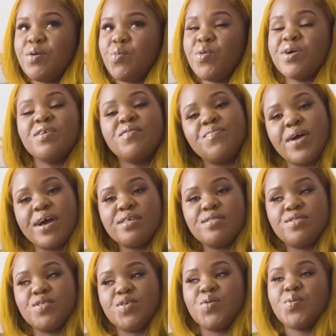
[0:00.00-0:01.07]
What advice
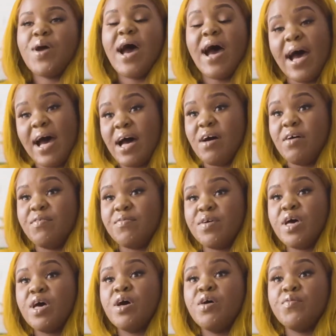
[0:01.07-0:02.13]
do you have
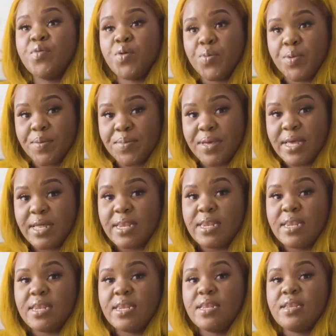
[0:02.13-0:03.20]
for
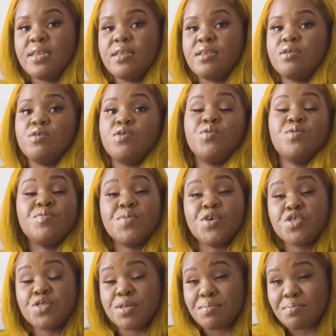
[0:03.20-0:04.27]
women,
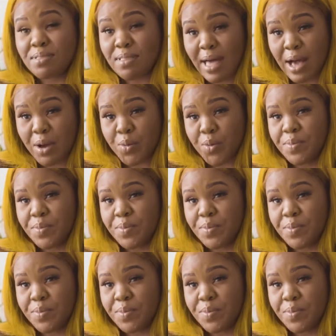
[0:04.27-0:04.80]
especially Black